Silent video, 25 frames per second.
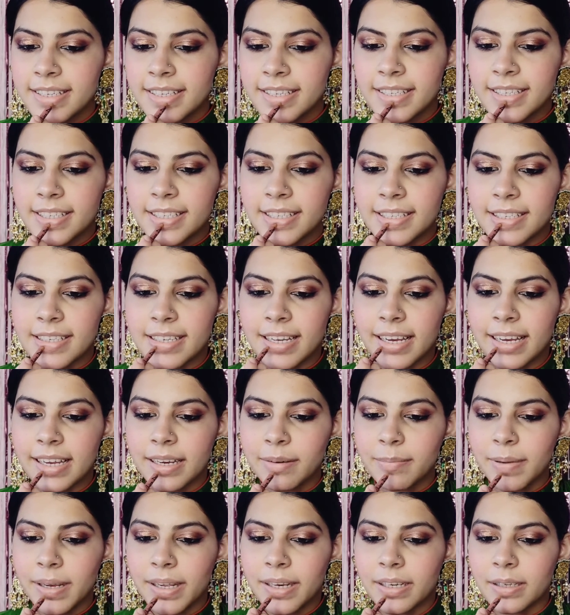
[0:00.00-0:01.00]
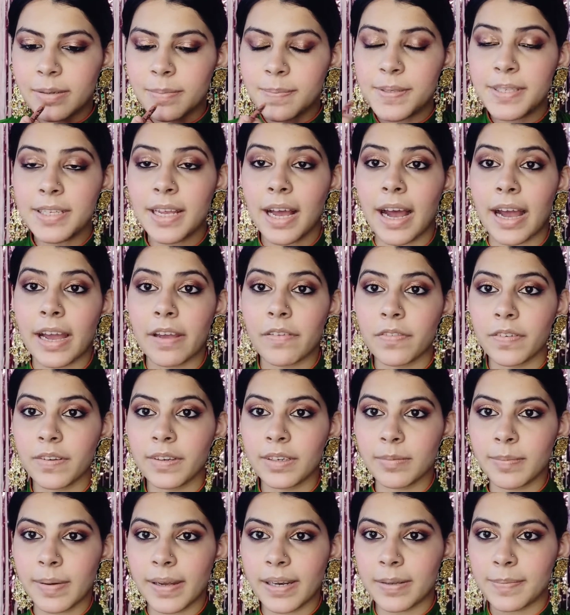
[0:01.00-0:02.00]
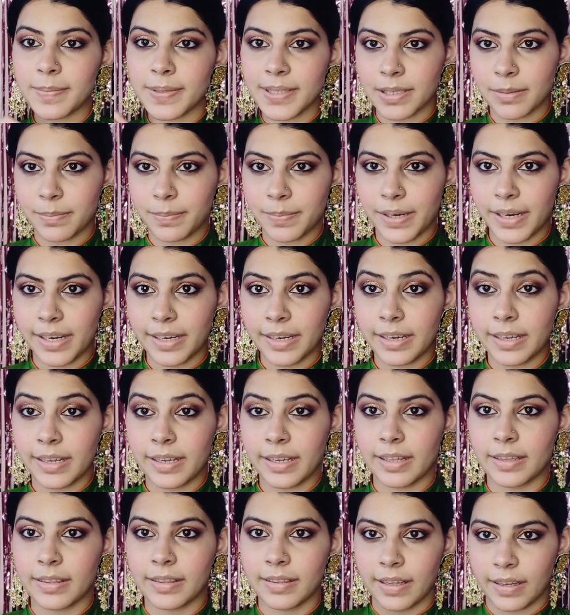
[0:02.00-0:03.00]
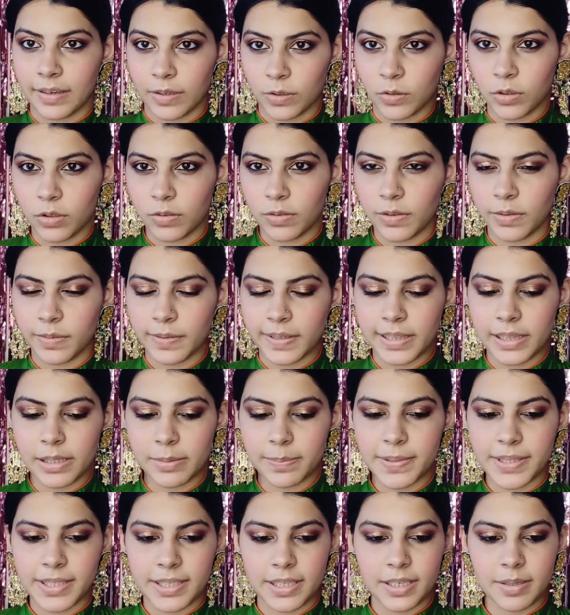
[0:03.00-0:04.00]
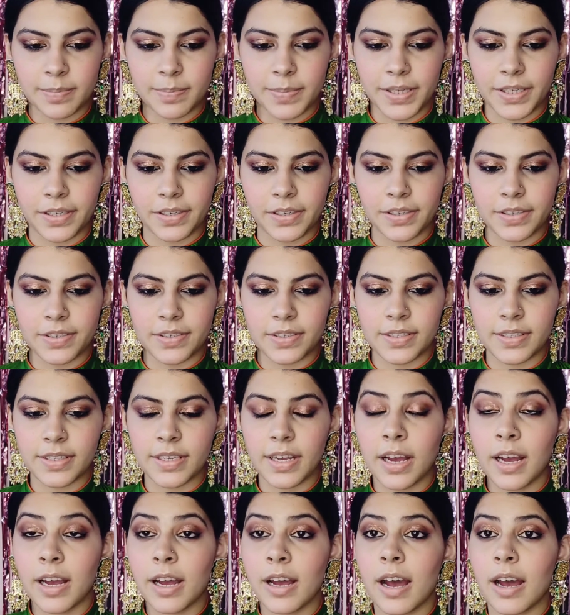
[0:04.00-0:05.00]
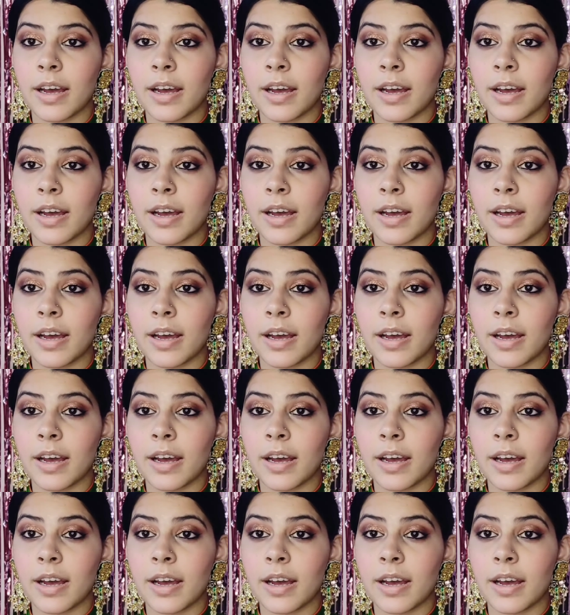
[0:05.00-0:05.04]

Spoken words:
Just line my lips. I fill in my lips completely and then go over with lipstick because